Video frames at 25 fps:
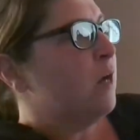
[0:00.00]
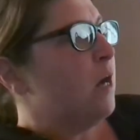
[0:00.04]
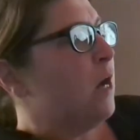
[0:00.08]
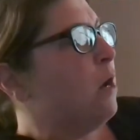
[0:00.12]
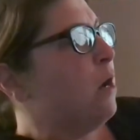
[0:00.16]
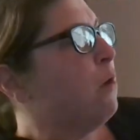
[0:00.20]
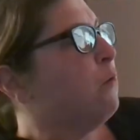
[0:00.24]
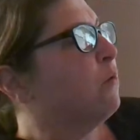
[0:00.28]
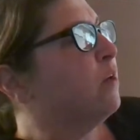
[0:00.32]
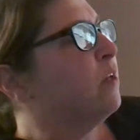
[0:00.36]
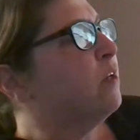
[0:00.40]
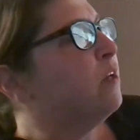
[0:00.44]

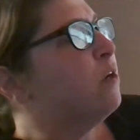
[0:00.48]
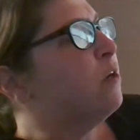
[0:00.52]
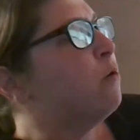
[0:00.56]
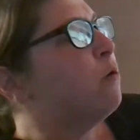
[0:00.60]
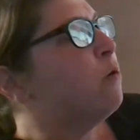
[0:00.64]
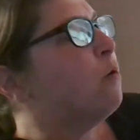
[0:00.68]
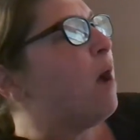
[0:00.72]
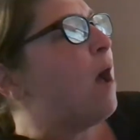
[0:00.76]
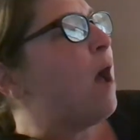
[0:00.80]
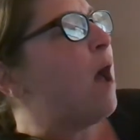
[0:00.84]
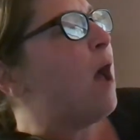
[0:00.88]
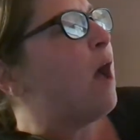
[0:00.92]
I want to
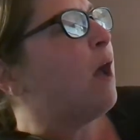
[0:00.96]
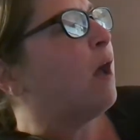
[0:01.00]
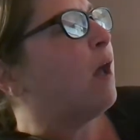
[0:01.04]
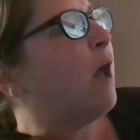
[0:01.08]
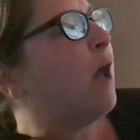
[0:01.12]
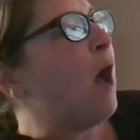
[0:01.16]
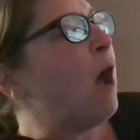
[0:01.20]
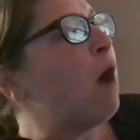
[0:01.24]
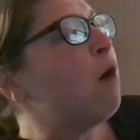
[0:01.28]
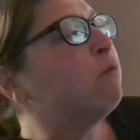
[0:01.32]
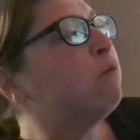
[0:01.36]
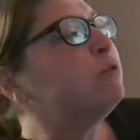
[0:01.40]
know,
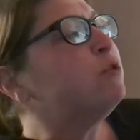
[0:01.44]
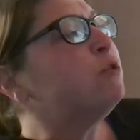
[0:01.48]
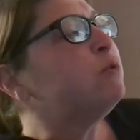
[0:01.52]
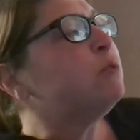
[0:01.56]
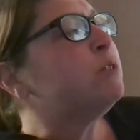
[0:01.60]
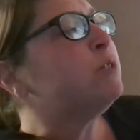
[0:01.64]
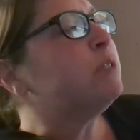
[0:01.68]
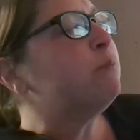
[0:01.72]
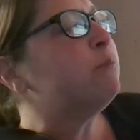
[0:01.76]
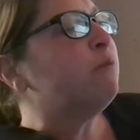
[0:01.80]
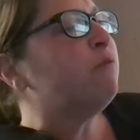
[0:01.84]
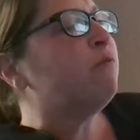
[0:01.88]
how would you
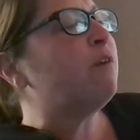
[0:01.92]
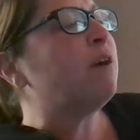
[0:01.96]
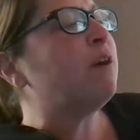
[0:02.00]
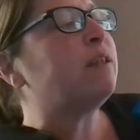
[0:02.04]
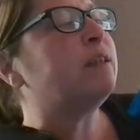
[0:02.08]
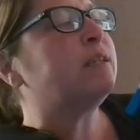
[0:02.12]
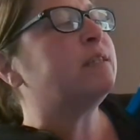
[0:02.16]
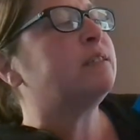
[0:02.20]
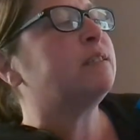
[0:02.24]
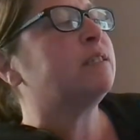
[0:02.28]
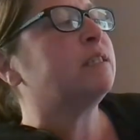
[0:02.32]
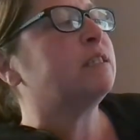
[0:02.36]
simplify
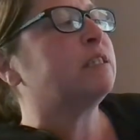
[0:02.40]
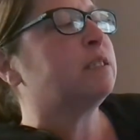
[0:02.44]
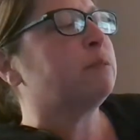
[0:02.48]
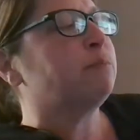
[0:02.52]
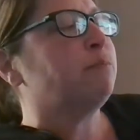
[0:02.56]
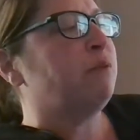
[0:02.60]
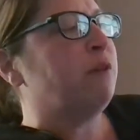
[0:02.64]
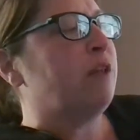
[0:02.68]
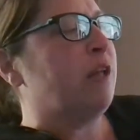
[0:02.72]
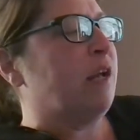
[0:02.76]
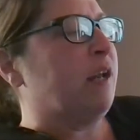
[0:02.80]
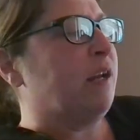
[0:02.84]
this?
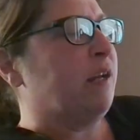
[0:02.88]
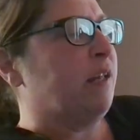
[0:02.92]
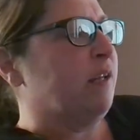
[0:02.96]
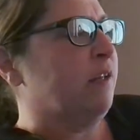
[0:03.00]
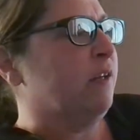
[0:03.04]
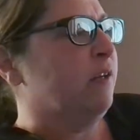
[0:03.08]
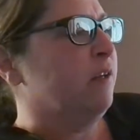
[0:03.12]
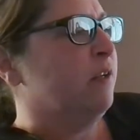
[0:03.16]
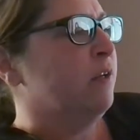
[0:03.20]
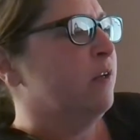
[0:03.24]
Explain it.